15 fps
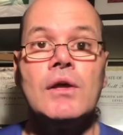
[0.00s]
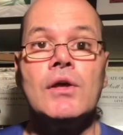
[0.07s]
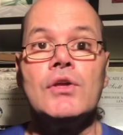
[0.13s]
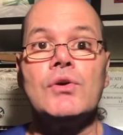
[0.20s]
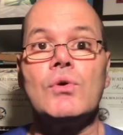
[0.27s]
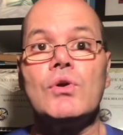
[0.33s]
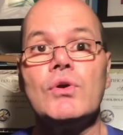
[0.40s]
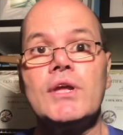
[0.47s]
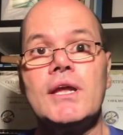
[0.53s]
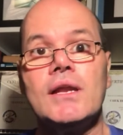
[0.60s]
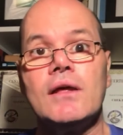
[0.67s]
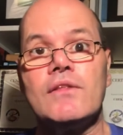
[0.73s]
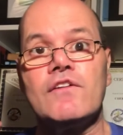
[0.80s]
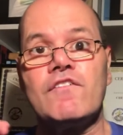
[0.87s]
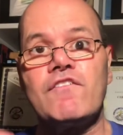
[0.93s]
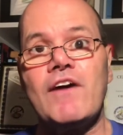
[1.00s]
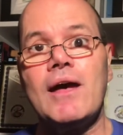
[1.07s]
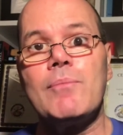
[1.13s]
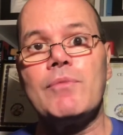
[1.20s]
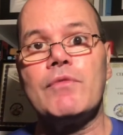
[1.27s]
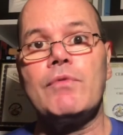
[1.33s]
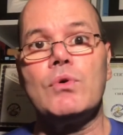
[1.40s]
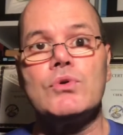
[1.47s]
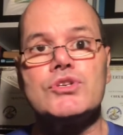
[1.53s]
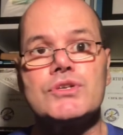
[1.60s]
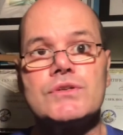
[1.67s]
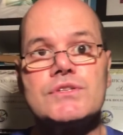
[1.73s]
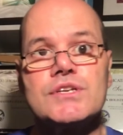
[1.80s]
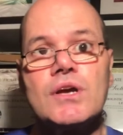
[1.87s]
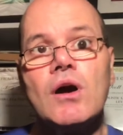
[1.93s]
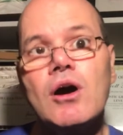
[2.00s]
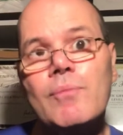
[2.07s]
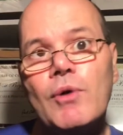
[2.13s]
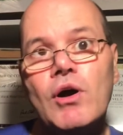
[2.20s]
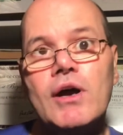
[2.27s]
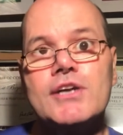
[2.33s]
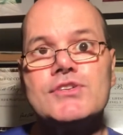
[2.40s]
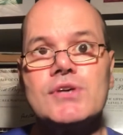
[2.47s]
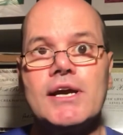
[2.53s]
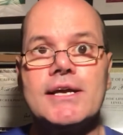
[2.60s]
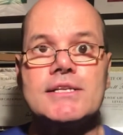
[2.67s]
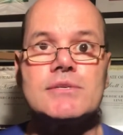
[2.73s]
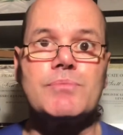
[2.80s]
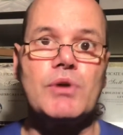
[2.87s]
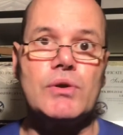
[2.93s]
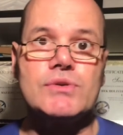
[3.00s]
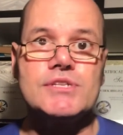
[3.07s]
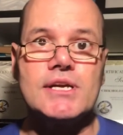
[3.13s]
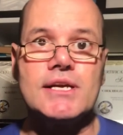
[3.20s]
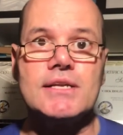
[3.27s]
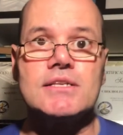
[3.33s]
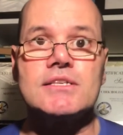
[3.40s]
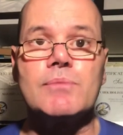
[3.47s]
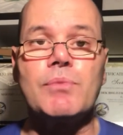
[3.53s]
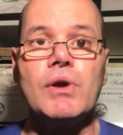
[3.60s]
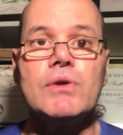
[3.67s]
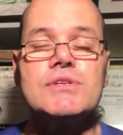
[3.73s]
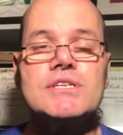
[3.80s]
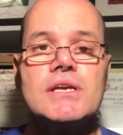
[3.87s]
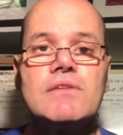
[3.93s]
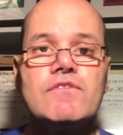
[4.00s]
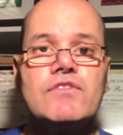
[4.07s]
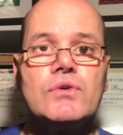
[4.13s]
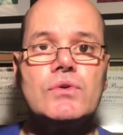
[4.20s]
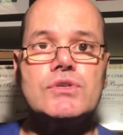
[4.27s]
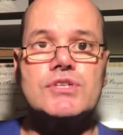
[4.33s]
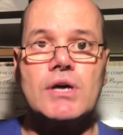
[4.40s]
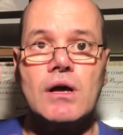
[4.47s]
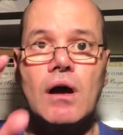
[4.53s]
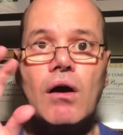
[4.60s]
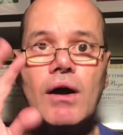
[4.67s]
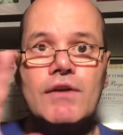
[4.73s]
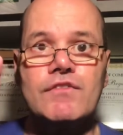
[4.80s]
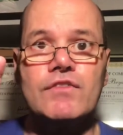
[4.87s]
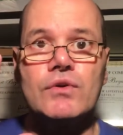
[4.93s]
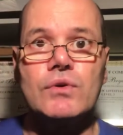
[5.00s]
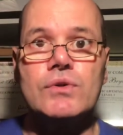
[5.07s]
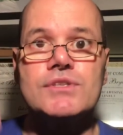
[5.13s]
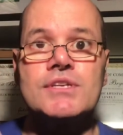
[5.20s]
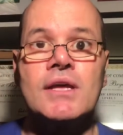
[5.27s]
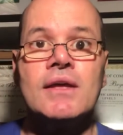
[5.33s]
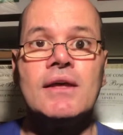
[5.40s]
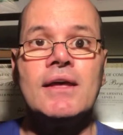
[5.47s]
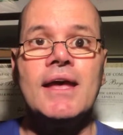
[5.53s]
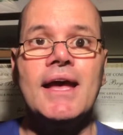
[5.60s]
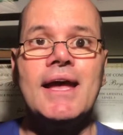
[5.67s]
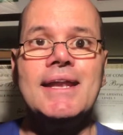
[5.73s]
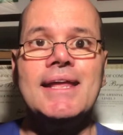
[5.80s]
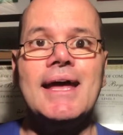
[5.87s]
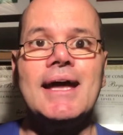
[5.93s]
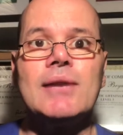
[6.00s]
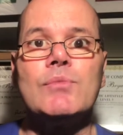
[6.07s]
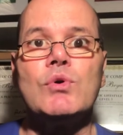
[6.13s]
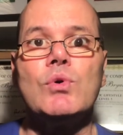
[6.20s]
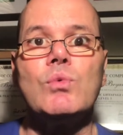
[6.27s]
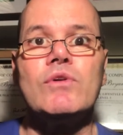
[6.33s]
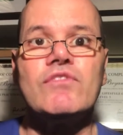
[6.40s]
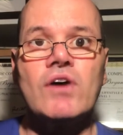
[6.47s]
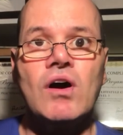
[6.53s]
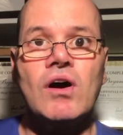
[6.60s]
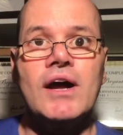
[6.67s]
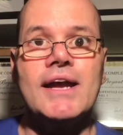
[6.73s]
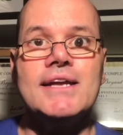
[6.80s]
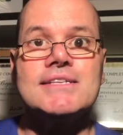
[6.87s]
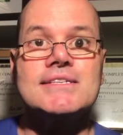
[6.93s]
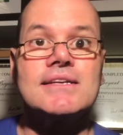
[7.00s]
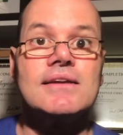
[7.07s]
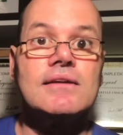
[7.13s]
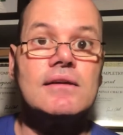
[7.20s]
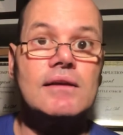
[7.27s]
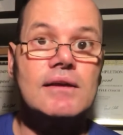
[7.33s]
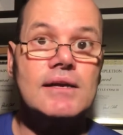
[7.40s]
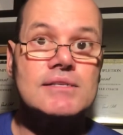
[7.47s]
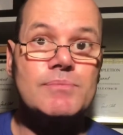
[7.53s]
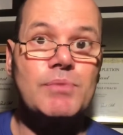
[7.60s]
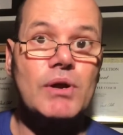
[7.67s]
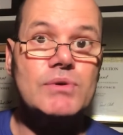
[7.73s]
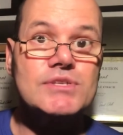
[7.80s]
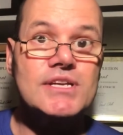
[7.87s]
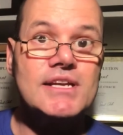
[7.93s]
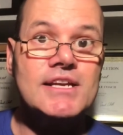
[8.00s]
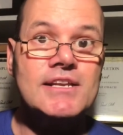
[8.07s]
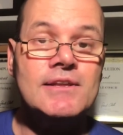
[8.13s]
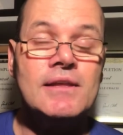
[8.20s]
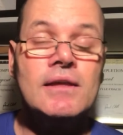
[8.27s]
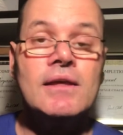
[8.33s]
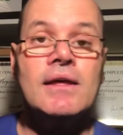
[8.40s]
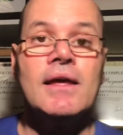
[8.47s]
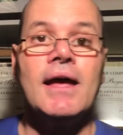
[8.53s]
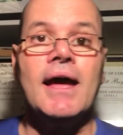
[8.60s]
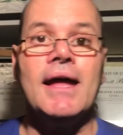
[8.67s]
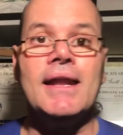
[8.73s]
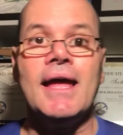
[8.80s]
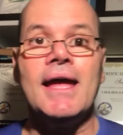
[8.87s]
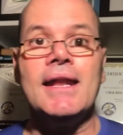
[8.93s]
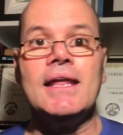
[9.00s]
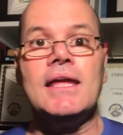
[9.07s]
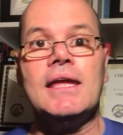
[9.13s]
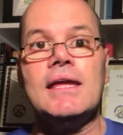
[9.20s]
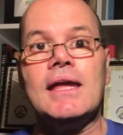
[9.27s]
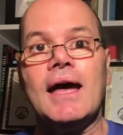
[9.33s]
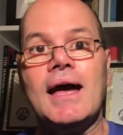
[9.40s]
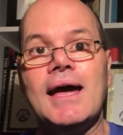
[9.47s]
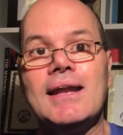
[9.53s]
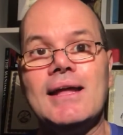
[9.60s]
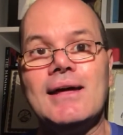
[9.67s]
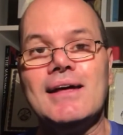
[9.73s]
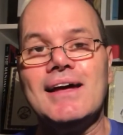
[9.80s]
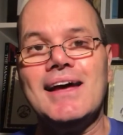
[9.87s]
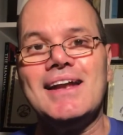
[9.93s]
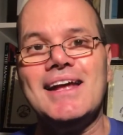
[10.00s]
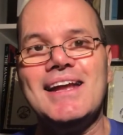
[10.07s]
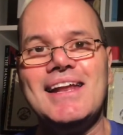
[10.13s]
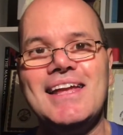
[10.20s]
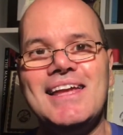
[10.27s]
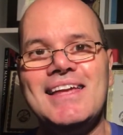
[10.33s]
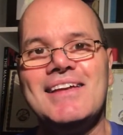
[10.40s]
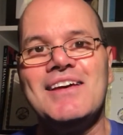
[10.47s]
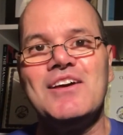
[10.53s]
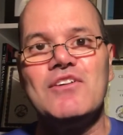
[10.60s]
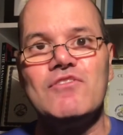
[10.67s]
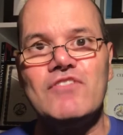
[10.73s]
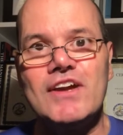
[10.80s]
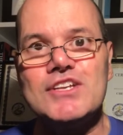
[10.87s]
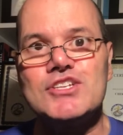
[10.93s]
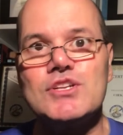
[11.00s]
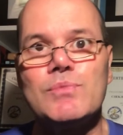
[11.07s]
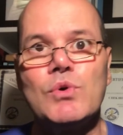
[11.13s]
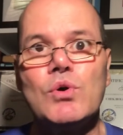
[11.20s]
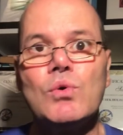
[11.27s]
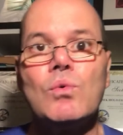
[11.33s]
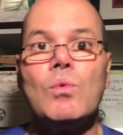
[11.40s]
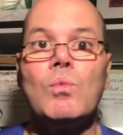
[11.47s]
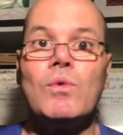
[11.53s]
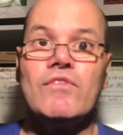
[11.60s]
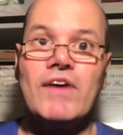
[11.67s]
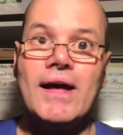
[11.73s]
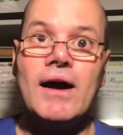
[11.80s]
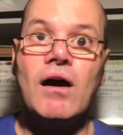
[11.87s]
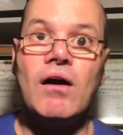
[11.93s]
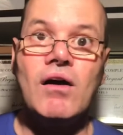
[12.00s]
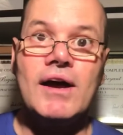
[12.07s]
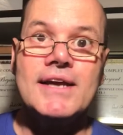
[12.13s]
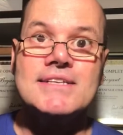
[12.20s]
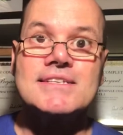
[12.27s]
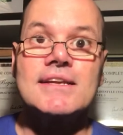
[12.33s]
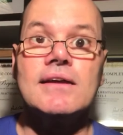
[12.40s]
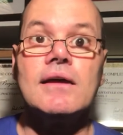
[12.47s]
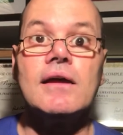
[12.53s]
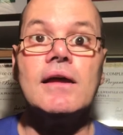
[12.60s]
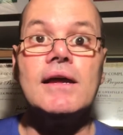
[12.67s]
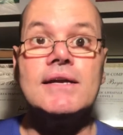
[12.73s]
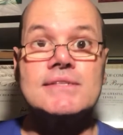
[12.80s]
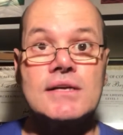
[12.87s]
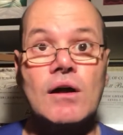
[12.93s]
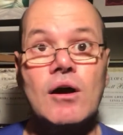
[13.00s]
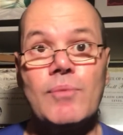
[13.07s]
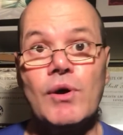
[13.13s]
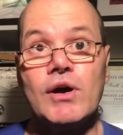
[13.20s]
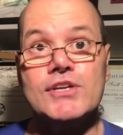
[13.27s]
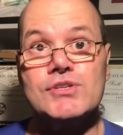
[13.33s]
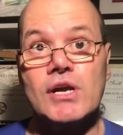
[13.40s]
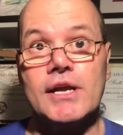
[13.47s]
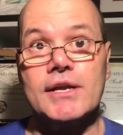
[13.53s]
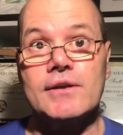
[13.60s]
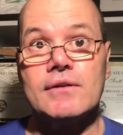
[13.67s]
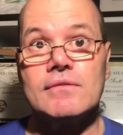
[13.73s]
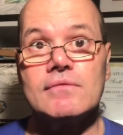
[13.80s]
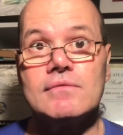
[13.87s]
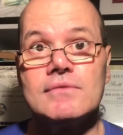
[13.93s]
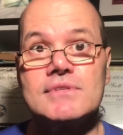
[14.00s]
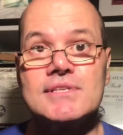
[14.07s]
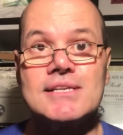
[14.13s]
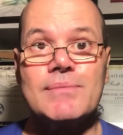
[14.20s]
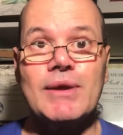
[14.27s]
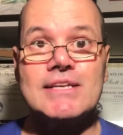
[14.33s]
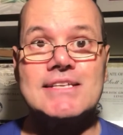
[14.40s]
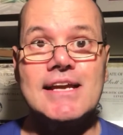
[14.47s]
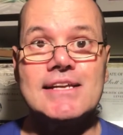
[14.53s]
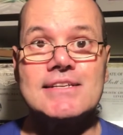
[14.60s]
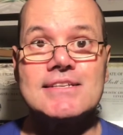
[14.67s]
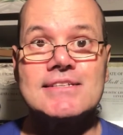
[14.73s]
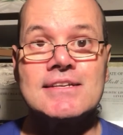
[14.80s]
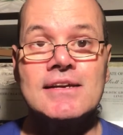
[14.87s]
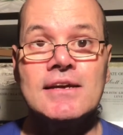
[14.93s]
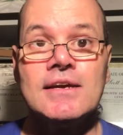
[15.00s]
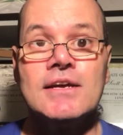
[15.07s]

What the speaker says: You're looking at the fat proportion to carbohydrate to protein. So protein foods are eye foods. Any animal with eyes is a protein, and any vegetable without eyes is a carbohydrate. Does that make sense?